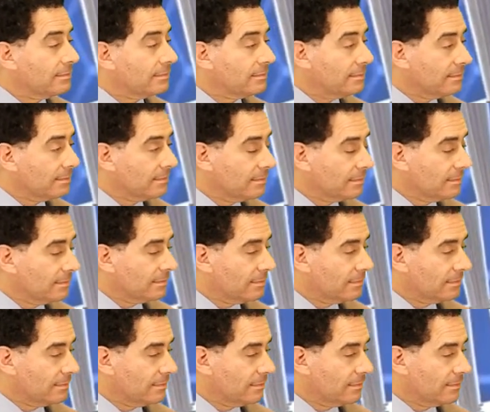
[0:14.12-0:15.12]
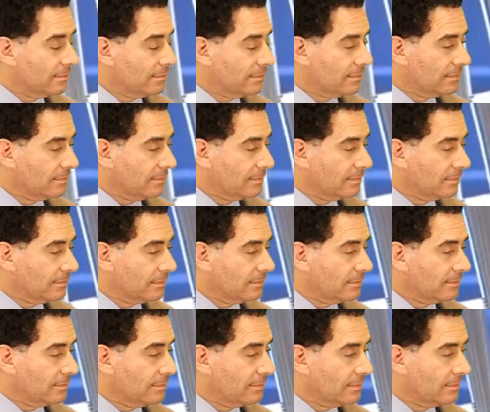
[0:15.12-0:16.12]

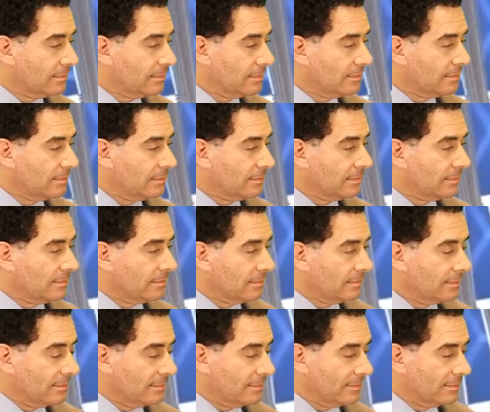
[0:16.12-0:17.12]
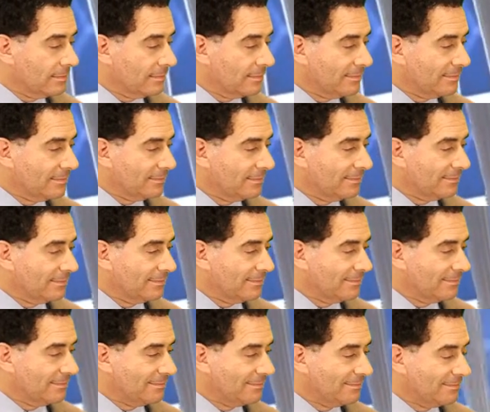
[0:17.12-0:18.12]

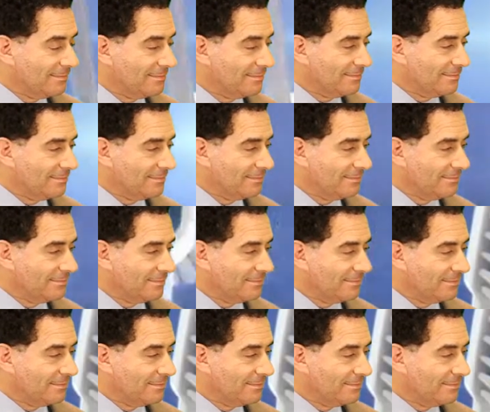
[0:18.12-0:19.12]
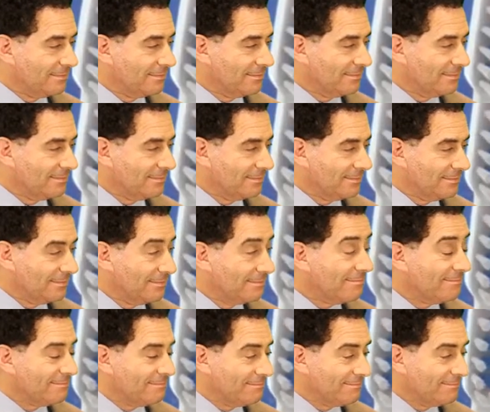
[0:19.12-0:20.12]
(silent)